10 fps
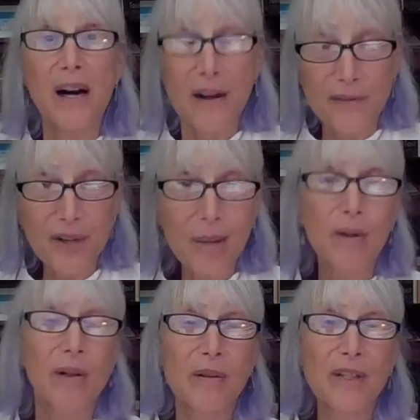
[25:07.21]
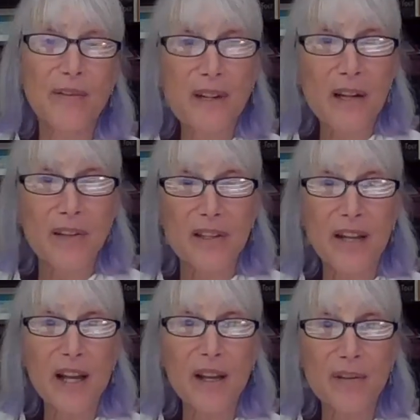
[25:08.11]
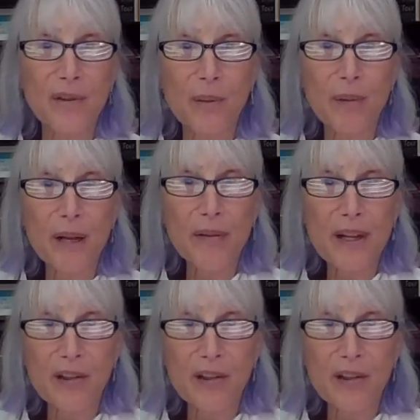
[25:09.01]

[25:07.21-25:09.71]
of trouble or difficulty taking a full breath in.